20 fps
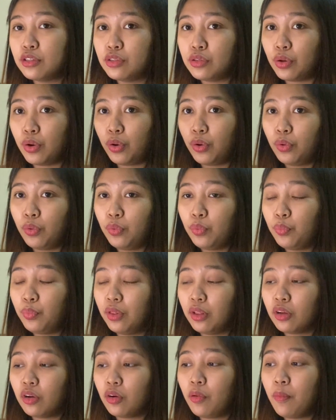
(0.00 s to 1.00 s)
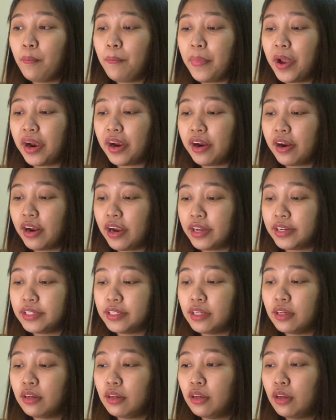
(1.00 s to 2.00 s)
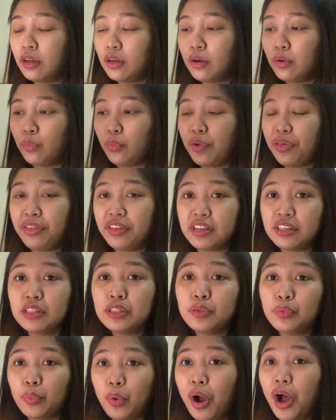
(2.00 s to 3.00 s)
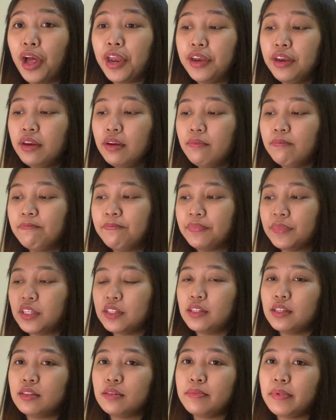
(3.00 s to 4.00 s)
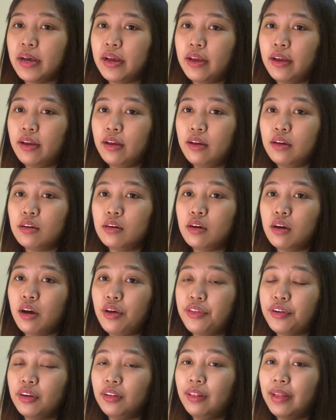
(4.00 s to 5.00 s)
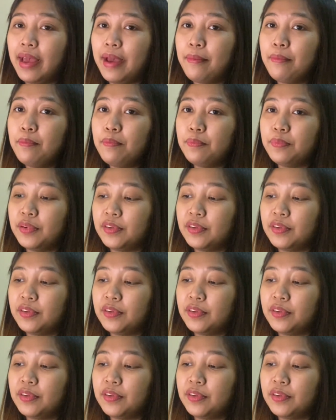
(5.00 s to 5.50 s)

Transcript: So we'll compare it with this one. This is my other lamp.